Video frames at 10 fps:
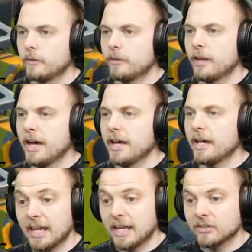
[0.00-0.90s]
that
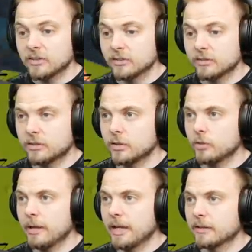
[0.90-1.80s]
isn't
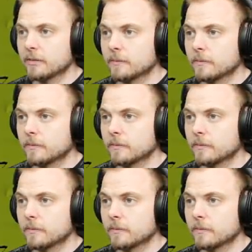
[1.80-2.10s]
too bad.